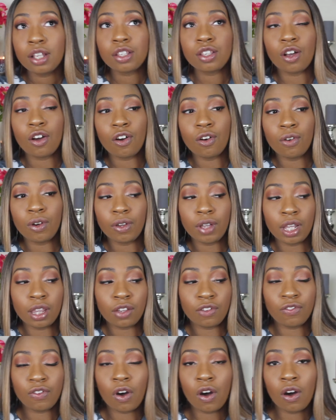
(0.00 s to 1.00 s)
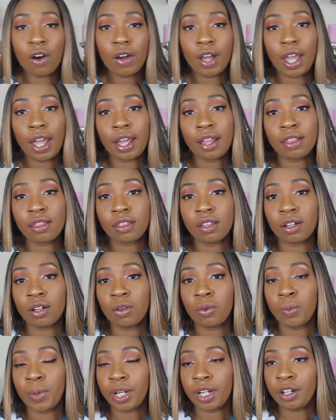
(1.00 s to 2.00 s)
So in the fall and
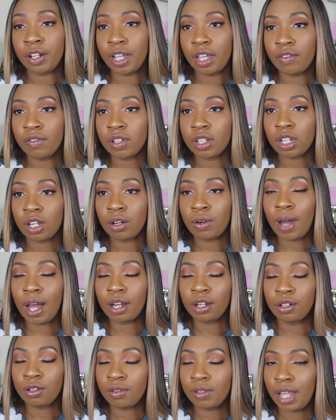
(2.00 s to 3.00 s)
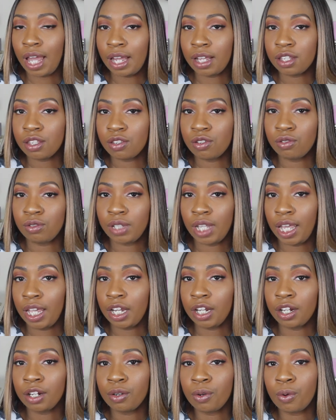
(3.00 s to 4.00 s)
the winter, even though I do like to
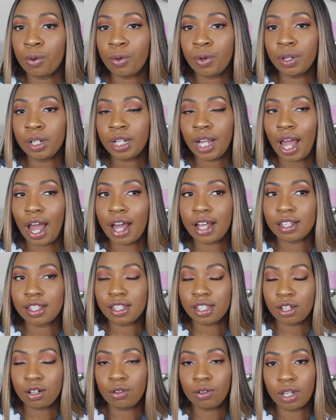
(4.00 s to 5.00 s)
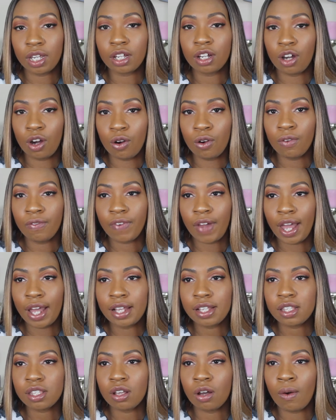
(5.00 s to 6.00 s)
layer on, I still get cold fast.